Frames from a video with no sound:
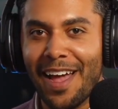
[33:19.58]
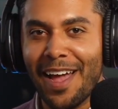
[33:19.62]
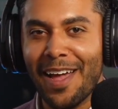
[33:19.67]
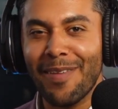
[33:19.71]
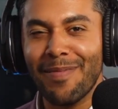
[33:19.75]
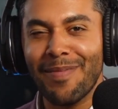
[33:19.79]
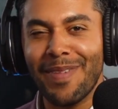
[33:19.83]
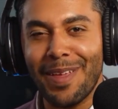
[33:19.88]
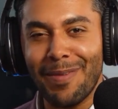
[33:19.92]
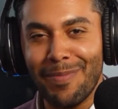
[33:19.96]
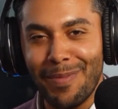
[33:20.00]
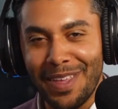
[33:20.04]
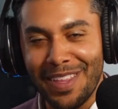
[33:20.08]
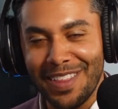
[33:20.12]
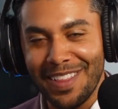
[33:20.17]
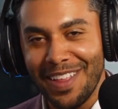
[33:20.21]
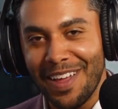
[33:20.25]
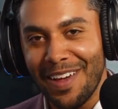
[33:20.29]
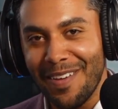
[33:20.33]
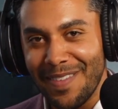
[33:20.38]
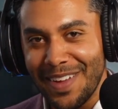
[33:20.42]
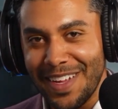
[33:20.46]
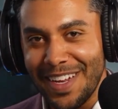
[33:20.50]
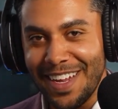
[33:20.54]
I'm a
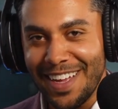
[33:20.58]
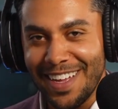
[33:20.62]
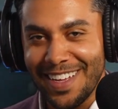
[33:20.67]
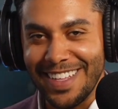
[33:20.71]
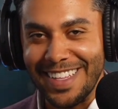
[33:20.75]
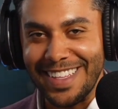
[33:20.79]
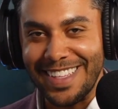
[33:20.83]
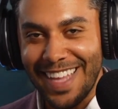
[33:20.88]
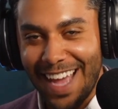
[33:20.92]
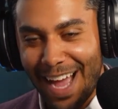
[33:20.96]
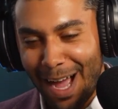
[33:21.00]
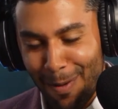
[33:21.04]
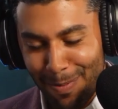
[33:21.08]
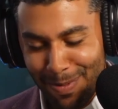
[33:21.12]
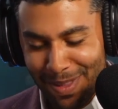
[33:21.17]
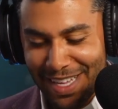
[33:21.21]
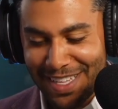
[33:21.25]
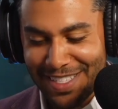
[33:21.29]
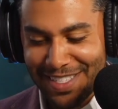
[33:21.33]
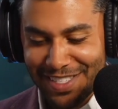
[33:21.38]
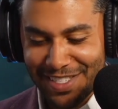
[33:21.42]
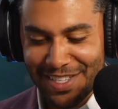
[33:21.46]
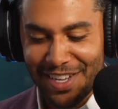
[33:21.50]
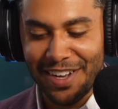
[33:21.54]
beloved,
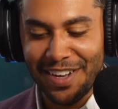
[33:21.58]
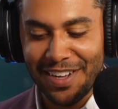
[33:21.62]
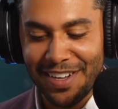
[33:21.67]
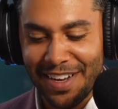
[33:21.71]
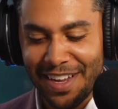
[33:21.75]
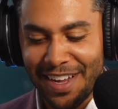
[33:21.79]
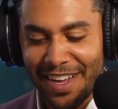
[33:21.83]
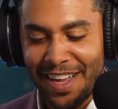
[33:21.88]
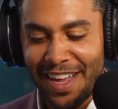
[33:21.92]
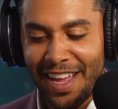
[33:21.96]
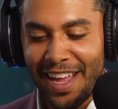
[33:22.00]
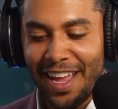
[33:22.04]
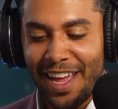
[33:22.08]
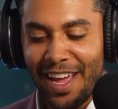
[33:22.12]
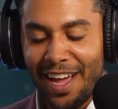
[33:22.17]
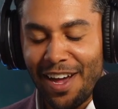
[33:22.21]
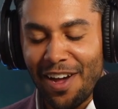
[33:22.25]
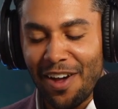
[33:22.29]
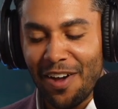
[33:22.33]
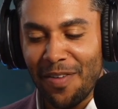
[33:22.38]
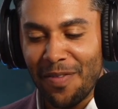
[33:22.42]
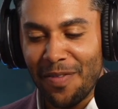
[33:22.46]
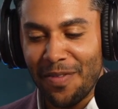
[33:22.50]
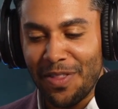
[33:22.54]
adopted son
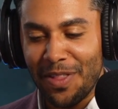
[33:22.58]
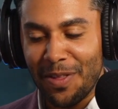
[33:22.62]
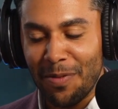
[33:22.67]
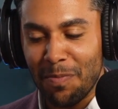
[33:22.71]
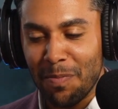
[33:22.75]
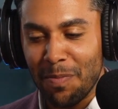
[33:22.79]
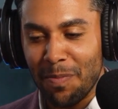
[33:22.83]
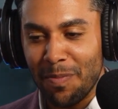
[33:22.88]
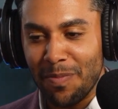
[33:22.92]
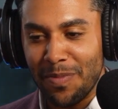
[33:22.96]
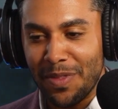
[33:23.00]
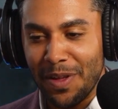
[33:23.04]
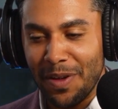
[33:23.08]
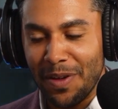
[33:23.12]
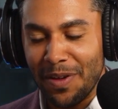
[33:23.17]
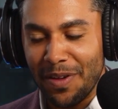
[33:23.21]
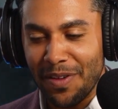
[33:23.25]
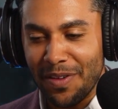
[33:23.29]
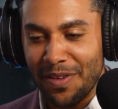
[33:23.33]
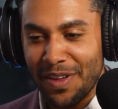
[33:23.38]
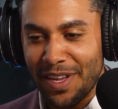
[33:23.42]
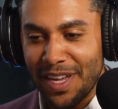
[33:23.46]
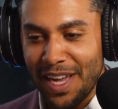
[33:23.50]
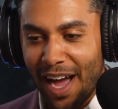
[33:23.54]
of
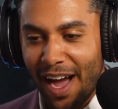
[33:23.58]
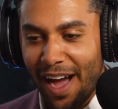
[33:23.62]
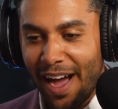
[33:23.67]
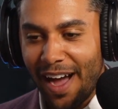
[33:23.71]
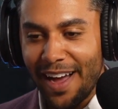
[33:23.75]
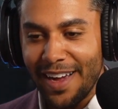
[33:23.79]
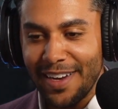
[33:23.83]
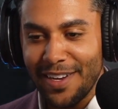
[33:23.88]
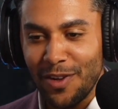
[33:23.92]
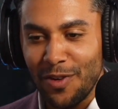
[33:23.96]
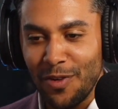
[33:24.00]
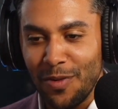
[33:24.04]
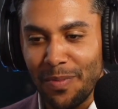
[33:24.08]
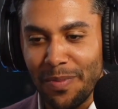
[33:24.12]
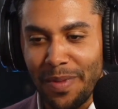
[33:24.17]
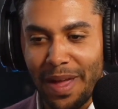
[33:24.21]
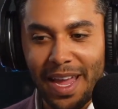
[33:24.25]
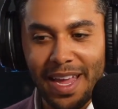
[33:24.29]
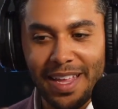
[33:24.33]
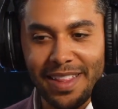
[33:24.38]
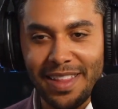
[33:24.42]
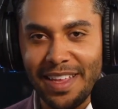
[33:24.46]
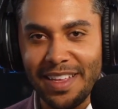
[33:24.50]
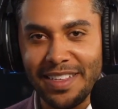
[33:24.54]
the God who
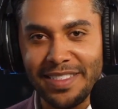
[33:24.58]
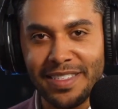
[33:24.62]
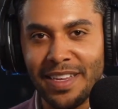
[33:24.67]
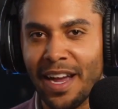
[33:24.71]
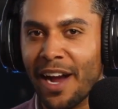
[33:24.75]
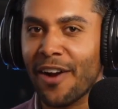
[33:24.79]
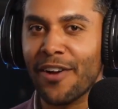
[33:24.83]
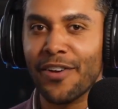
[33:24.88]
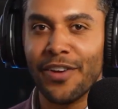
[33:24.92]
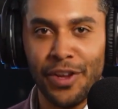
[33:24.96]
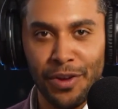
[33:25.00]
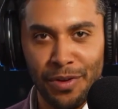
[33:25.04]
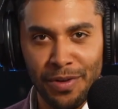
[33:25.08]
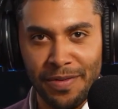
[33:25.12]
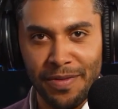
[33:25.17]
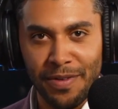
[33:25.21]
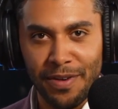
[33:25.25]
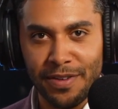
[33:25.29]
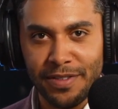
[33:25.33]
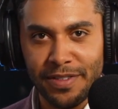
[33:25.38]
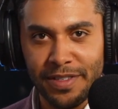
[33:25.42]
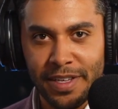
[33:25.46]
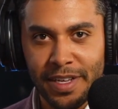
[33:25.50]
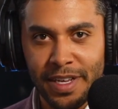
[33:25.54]
made the entire
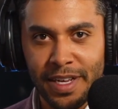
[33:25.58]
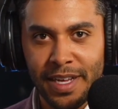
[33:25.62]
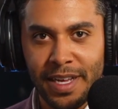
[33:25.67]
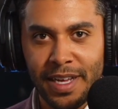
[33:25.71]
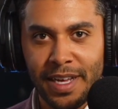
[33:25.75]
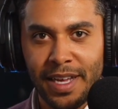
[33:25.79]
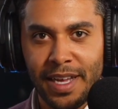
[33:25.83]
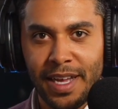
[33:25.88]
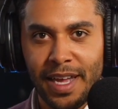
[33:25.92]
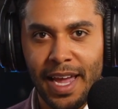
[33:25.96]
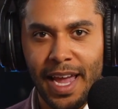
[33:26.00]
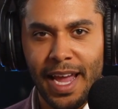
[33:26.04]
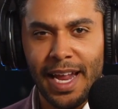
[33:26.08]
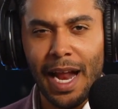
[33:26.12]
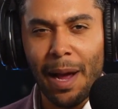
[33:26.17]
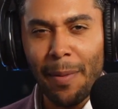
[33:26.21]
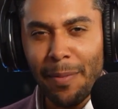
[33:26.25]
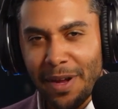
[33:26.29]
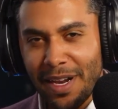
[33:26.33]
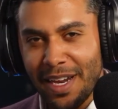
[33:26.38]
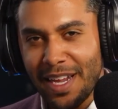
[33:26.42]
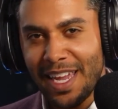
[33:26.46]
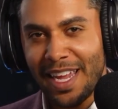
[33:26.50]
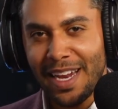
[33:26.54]
universe. And
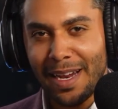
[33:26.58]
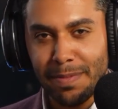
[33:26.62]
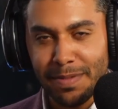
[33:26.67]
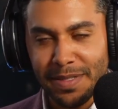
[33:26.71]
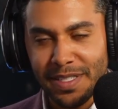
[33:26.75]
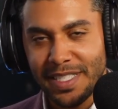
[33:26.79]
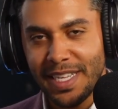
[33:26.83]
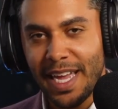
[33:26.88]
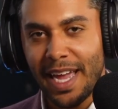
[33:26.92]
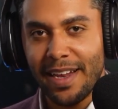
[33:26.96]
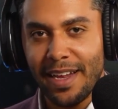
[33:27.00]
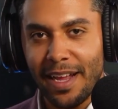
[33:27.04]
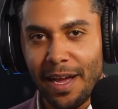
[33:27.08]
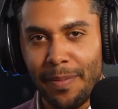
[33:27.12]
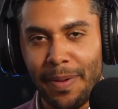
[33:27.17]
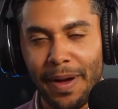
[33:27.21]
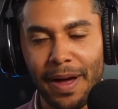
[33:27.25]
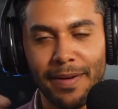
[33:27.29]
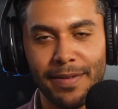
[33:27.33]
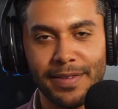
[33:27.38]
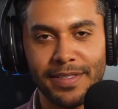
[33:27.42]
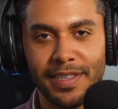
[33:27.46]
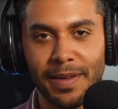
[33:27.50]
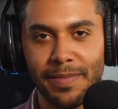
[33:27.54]
I'm going to get upset
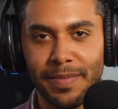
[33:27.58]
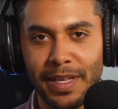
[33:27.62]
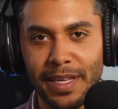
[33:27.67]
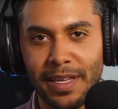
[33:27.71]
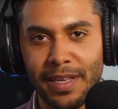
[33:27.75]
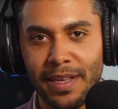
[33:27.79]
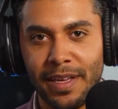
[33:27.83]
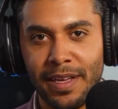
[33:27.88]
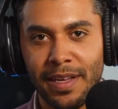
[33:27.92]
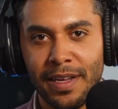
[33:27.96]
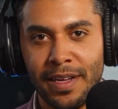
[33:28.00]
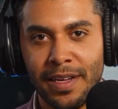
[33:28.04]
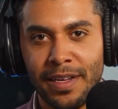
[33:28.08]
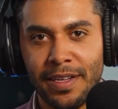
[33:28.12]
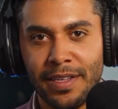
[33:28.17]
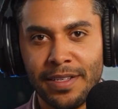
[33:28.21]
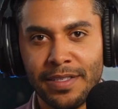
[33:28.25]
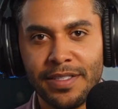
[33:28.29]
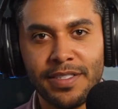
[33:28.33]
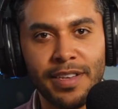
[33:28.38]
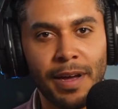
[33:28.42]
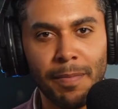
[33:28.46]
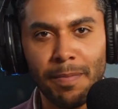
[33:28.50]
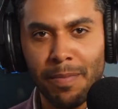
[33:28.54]
about something
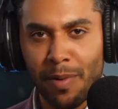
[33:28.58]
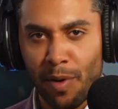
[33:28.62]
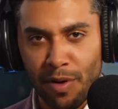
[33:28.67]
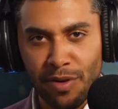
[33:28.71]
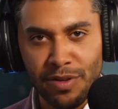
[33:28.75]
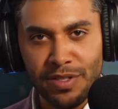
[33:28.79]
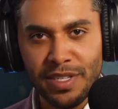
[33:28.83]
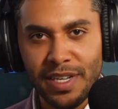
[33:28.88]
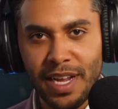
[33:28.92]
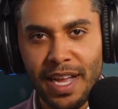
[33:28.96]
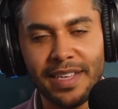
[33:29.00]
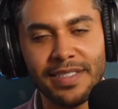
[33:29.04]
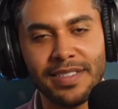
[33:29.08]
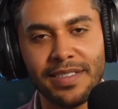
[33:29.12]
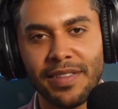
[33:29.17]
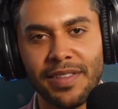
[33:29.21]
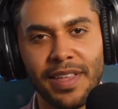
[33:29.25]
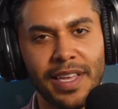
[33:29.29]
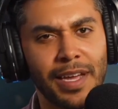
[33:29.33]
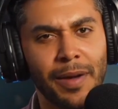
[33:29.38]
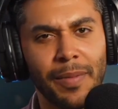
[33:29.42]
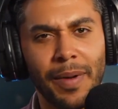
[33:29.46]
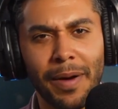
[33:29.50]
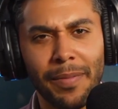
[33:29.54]
some person has to
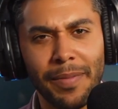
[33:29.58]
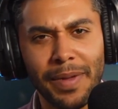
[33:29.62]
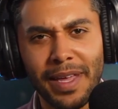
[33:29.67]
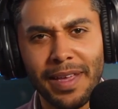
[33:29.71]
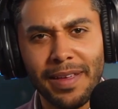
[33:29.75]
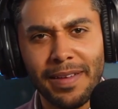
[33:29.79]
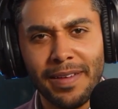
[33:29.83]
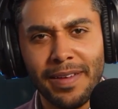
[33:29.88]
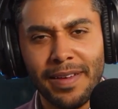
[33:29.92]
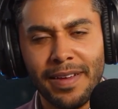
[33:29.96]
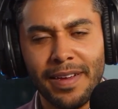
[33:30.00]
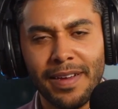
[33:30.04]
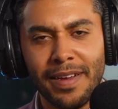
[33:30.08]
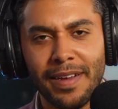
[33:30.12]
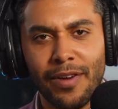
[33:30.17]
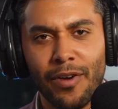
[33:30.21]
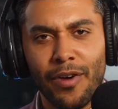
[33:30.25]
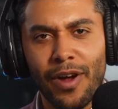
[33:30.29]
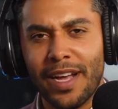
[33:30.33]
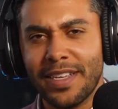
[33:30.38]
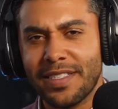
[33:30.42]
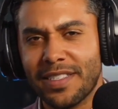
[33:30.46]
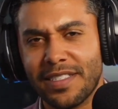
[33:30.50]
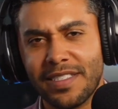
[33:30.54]
think about me
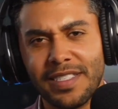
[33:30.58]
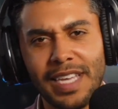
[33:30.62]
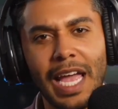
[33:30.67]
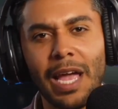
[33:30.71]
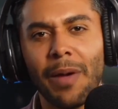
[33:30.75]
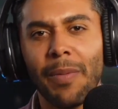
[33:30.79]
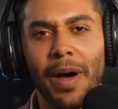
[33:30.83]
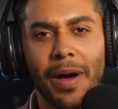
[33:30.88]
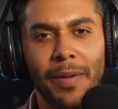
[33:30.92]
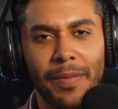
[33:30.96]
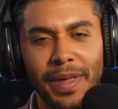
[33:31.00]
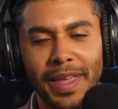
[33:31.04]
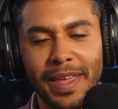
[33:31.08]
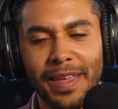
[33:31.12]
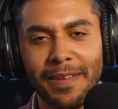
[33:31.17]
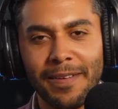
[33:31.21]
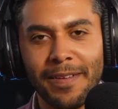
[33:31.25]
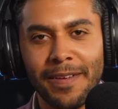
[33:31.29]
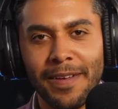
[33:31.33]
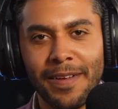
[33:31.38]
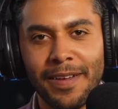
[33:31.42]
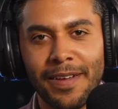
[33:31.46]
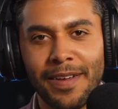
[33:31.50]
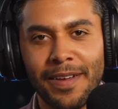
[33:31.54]
or has to say about me?